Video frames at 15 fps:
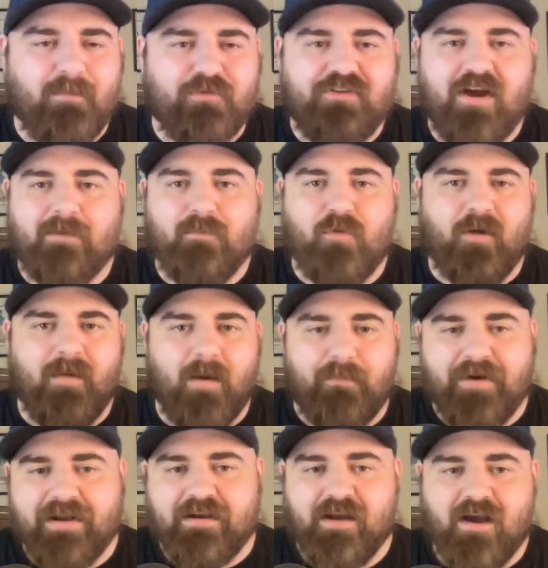We'll talk more about
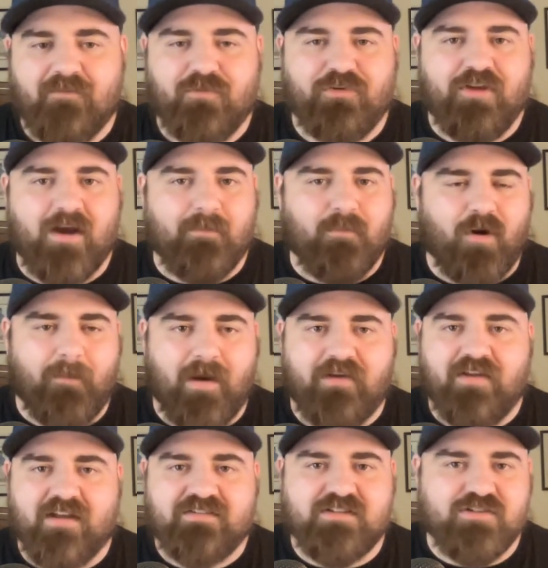Braden Huff. We'll talk more about
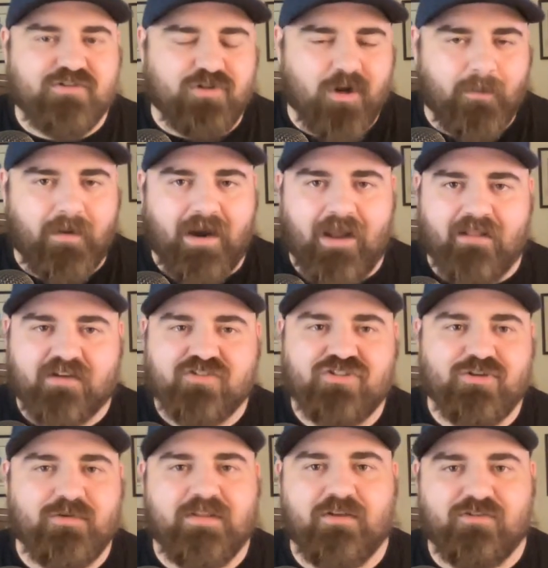Dusty Stromer, Alex
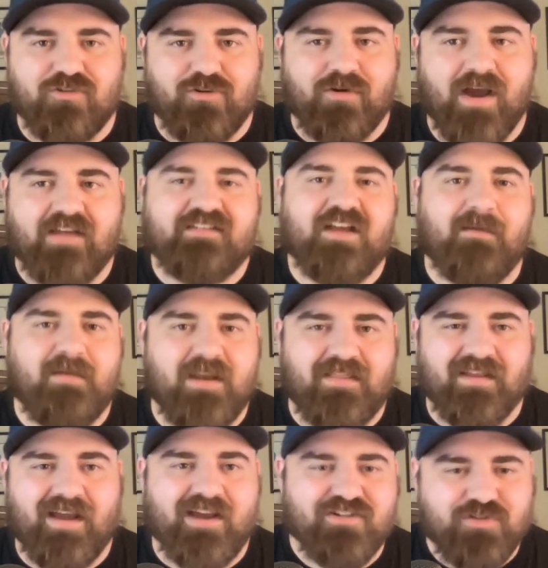Toohey, those new guys coming in,
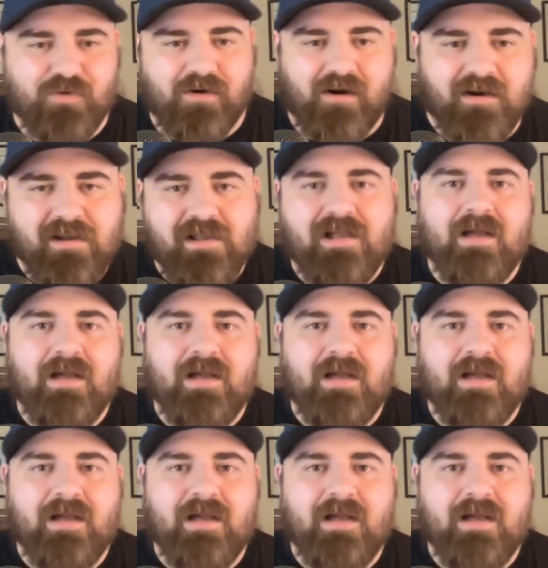the guys who are